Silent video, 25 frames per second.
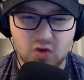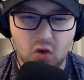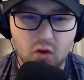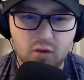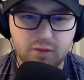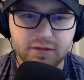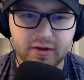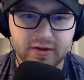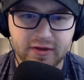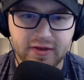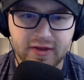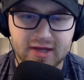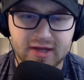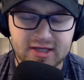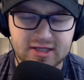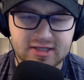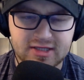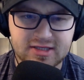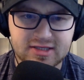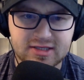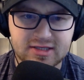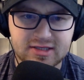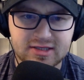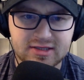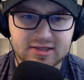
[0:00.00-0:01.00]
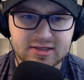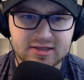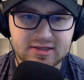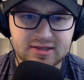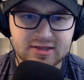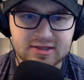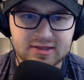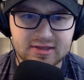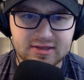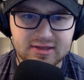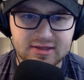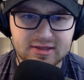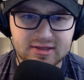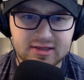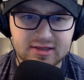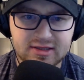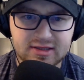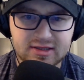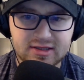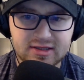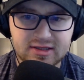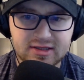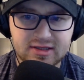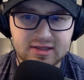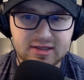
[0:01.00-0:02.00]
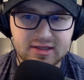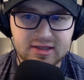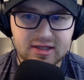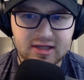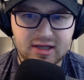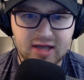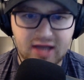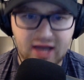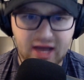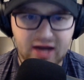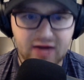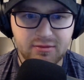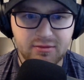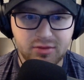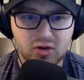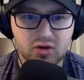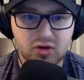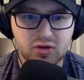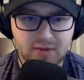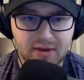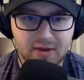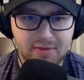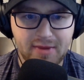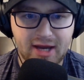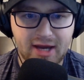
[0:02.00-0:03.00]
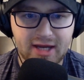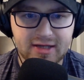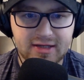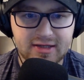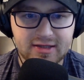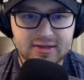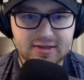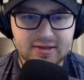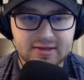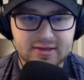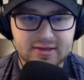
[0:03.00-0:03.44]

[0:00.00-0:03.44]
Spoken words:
over this, kind of blows my mind.